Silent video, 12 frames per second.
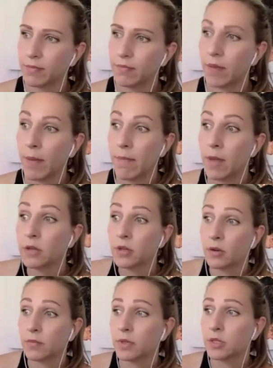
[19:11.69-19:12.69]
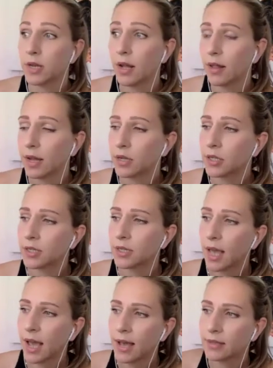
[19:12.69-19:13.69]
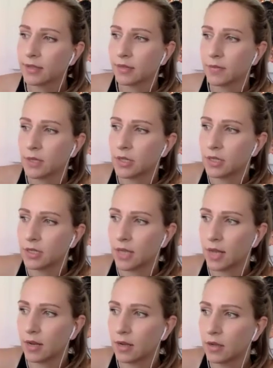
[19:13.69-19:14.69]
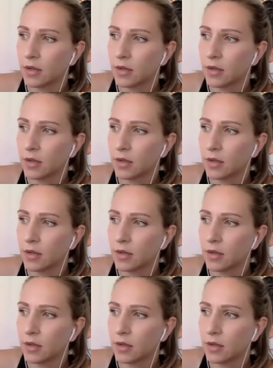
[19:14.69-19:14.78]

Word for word: my mentor, Michelle, actually asked me, she said,